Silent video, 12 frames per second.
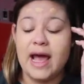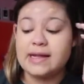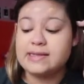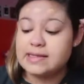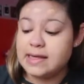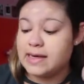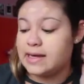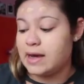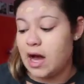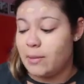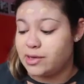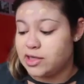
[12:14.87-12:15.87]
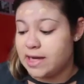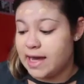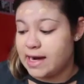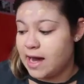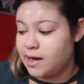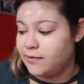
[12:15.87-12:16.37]
and see how much I
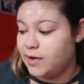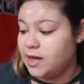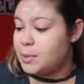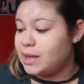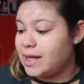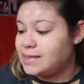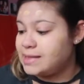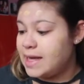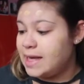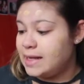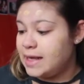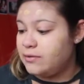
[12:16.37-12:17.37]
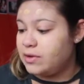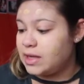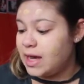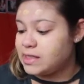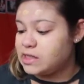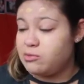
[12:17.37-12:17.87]
get out of it. But let's say it even
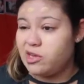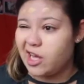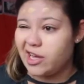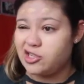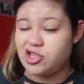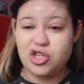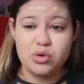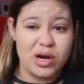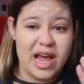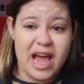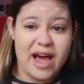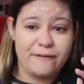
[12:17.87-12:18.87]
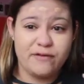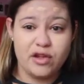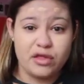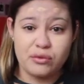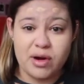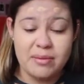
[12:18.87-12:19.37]
lasts me like 2.5
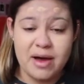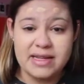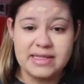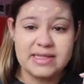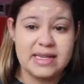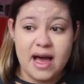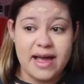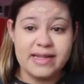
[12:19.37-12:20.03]
to 3 months.